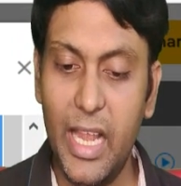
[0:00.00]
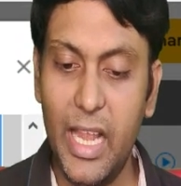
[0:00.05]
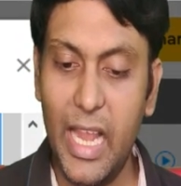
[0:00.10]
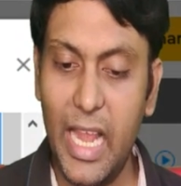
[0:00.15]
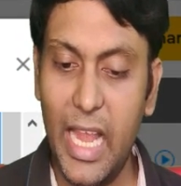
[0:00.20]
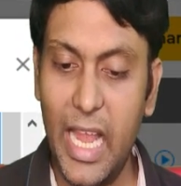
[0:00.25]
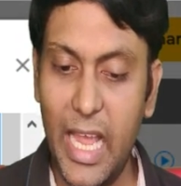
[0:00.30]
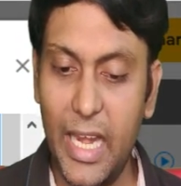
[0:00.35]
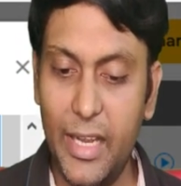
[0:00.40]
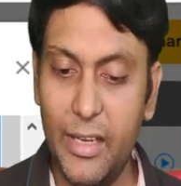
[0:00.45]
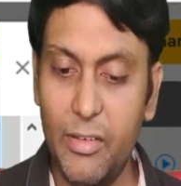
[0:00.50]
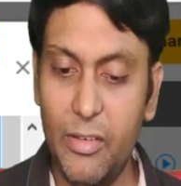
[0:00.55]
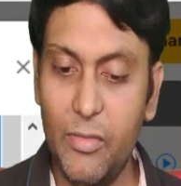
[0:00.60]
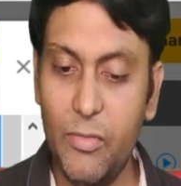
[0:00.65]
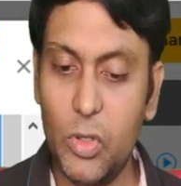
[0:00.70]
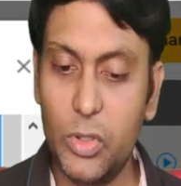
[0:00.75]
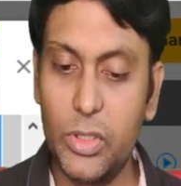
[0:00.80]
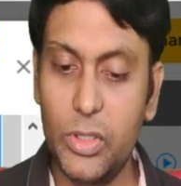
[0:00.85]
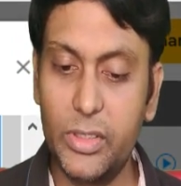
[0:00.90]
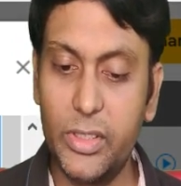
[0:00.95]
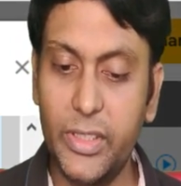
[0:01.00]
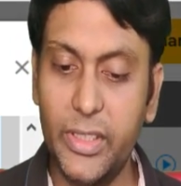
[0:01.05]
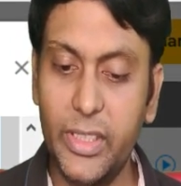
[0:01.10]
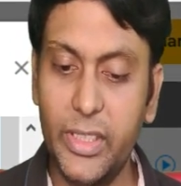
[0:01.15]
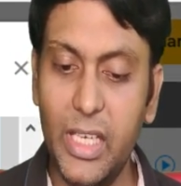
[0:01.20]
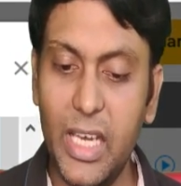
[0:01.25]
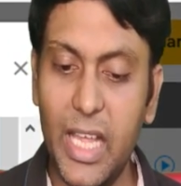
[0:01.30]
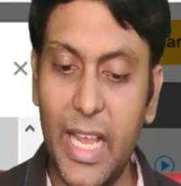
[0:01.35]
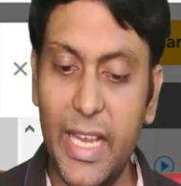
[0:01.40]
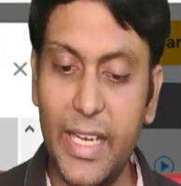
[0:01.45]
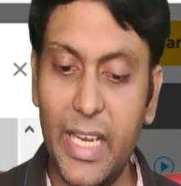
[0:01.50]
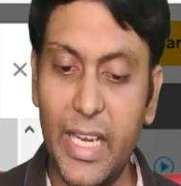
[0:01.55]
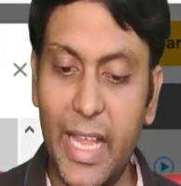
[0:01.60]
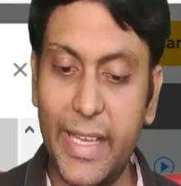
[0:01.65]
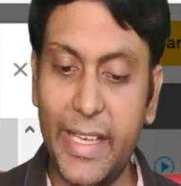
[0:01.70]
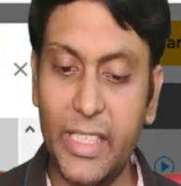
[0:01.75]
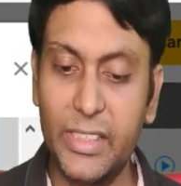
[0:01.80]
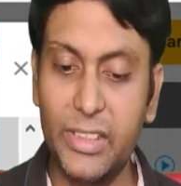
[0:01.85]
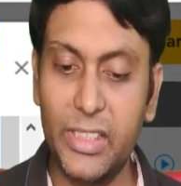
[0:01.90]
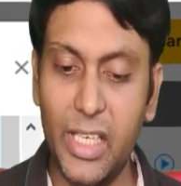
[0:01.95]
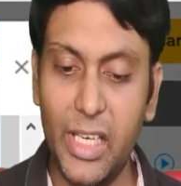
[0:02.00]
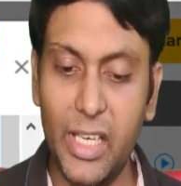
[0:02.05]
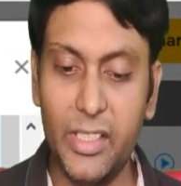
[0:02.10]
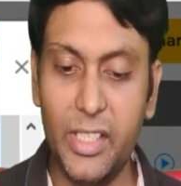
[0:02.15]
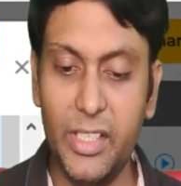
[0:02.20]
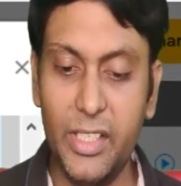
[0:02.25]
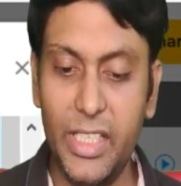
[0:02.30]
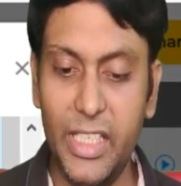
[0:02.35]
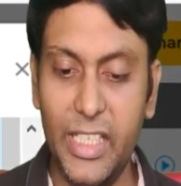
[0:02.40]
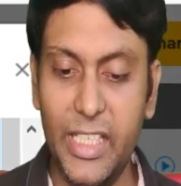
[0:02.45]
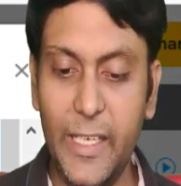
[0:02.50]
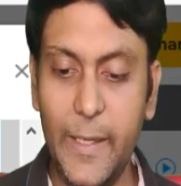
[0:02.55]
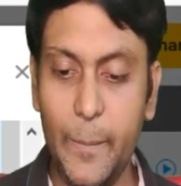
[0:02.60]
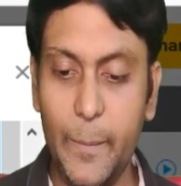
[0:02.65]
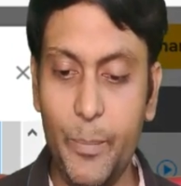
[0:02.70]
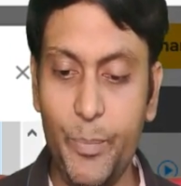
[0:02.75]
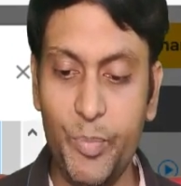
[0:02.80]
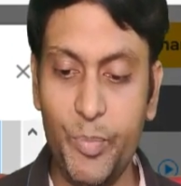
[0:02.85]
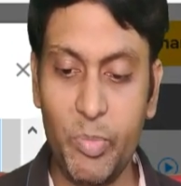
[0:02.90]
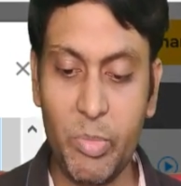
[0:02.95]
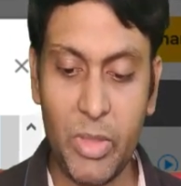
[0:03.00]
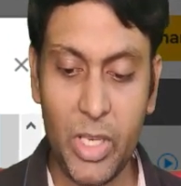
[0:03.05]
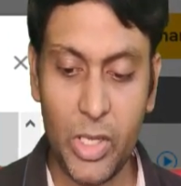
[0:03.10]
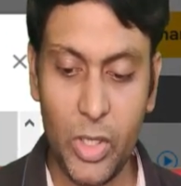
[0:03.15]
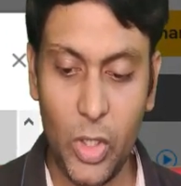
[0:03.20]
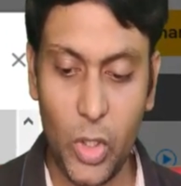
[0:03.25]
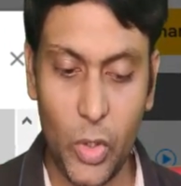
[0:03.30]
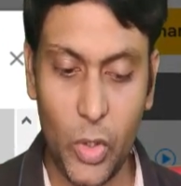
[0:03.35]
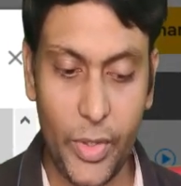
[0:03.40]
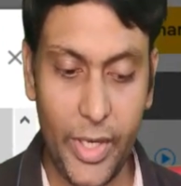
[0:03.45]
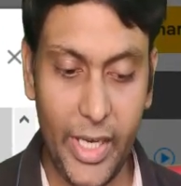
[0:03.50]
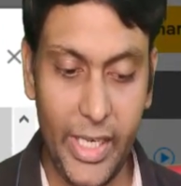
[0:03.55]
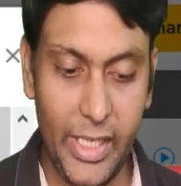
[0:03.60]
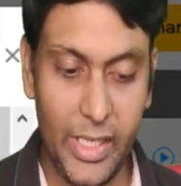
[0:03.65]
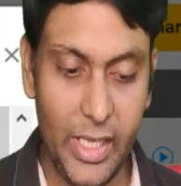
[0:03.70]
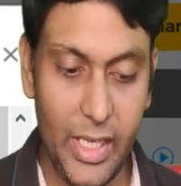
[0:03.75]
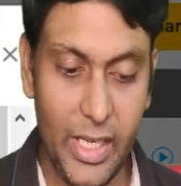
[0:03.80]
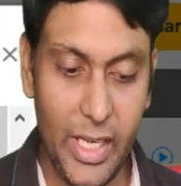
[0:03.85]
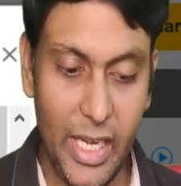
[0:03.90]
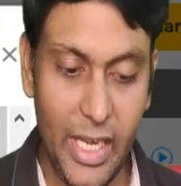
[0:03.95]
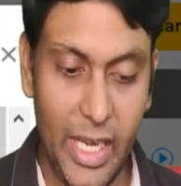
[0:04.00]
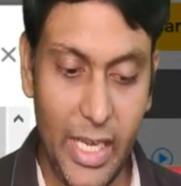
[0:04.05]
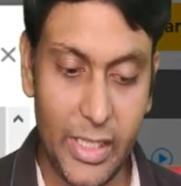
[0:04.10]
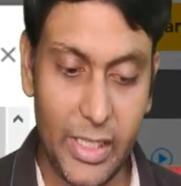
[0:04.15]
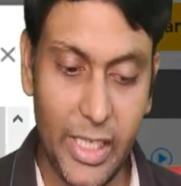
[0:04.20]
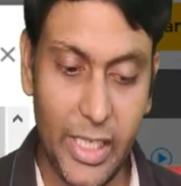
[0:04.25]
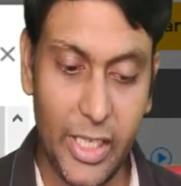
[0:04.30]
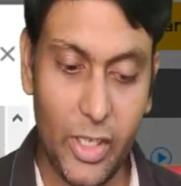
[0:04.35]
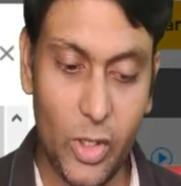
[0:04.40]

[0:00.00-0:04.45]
and for the third line, I can select td. Alright, click